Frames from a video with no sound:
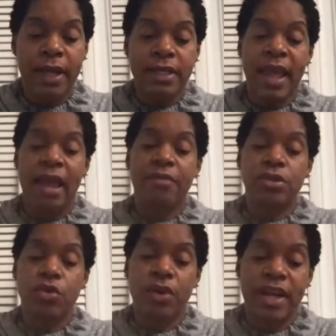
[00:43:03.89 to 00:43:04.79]
You have
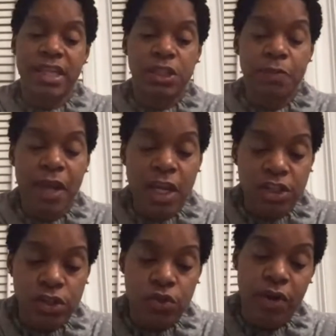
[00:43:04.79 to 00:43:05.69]
disorganized speech,
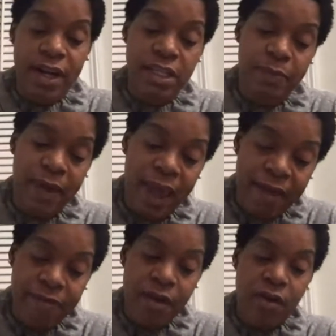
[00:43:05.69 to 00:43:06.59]
disorganized
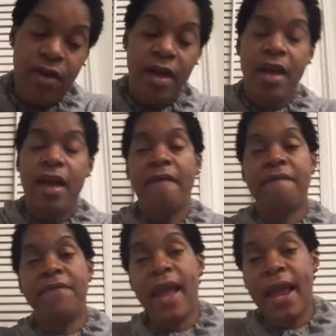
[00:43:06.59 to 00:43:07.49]
behavior,
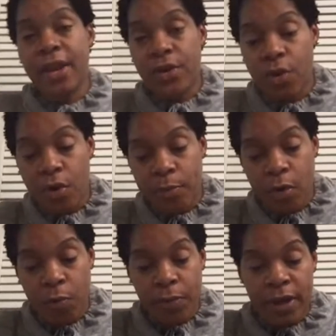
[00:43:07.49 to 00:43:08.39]
flattened or
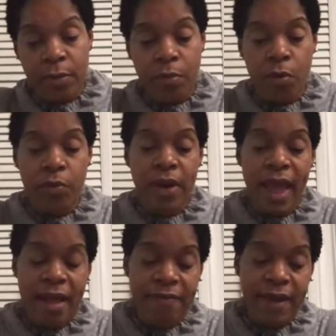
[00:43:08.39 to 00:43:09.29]
inappropriate
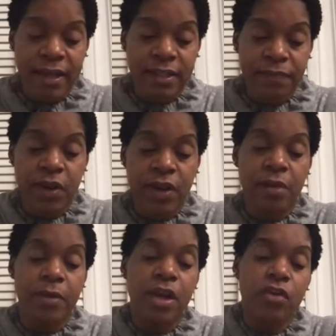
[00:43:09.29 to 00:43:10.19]
affect. It
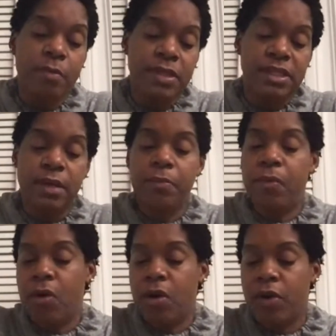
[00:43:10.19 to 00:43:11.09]
could be grimacing,
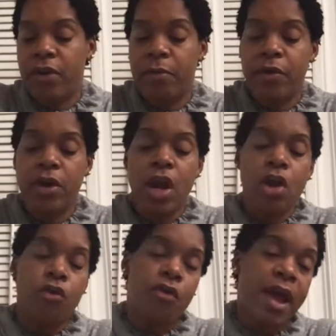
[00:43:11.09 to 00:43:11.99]
poor agreement,
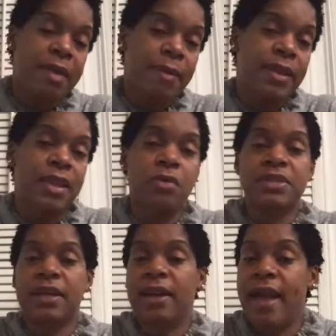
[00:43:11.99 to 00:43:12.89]
rhyming,
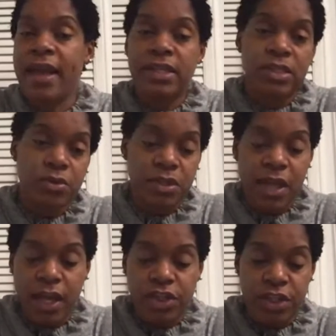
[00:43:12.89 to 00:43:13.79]
those clang
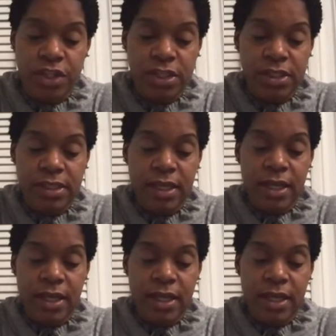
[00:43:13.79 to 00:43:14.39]
associations.